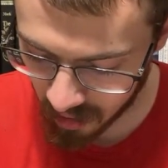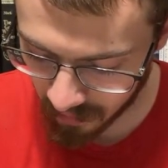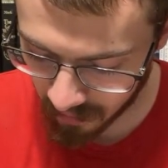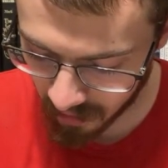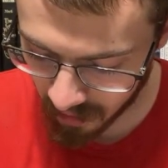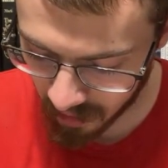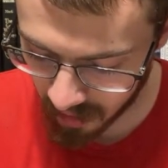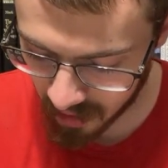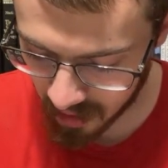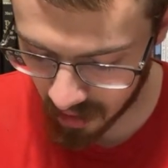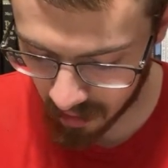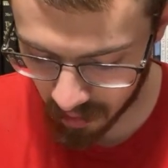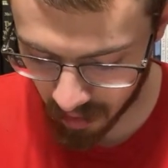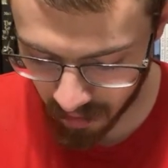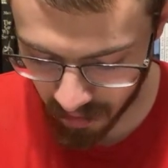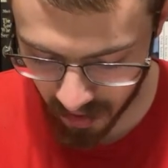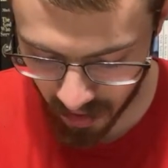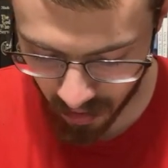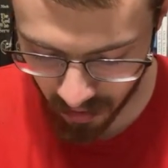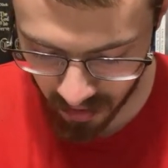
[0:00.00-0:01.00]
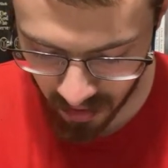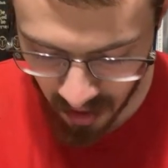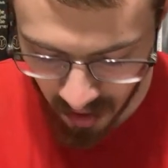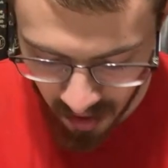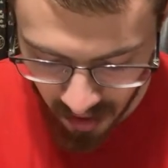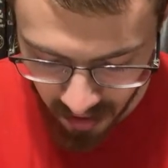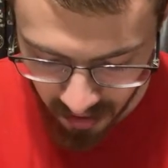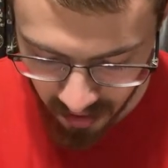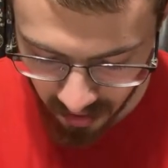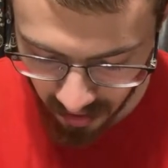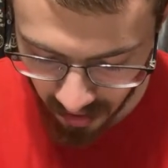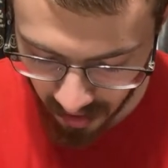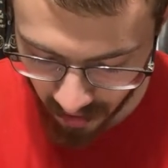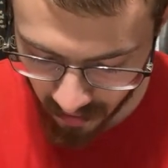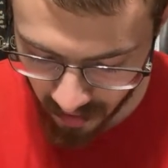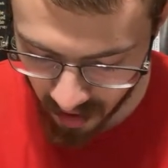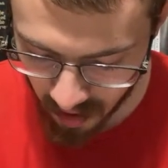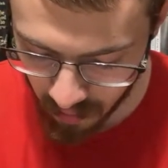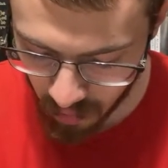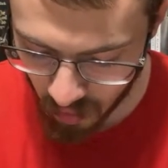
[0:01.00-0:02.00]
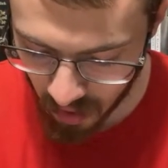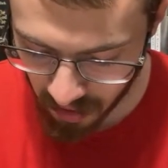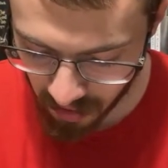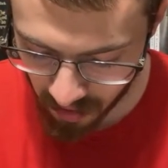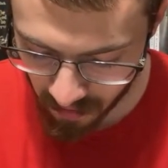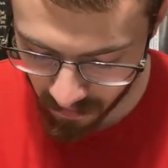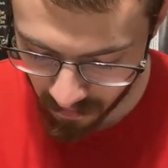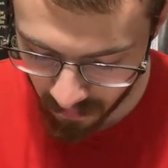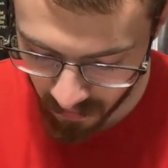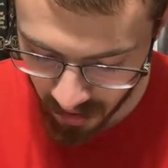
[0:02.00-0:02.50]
Ferguson proposed to carry up with him.